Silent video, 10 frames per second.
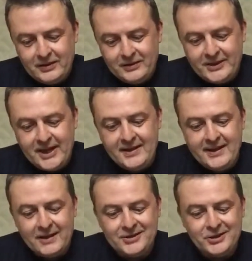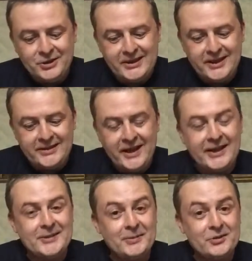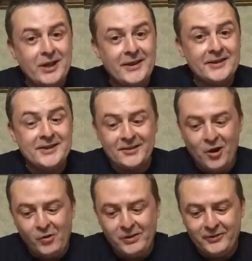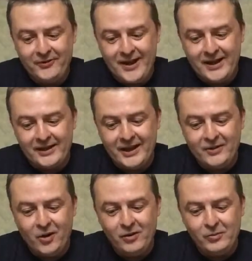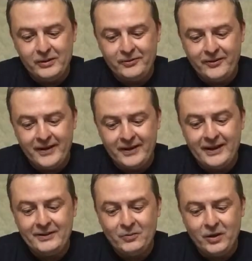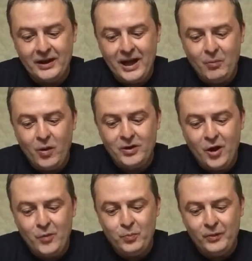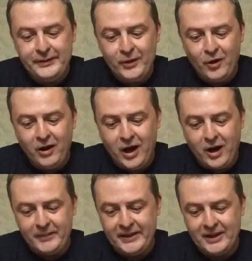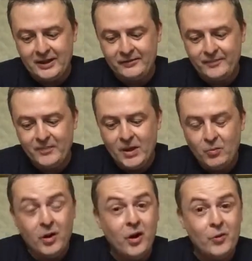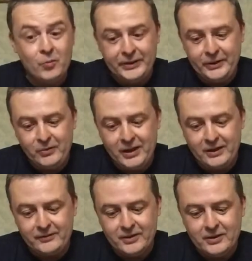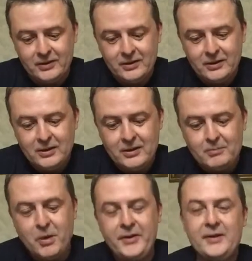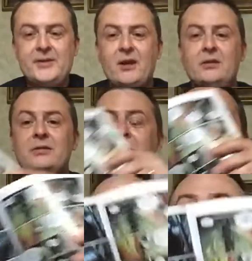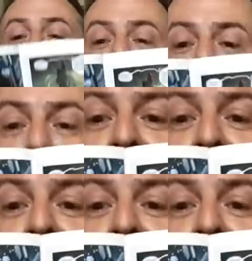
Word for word: 10,000 Jedi Knights will try this and all will fail, and all will fail. Uh, what hope will your army have? What hope will you have? Mother told Tarzan has shown me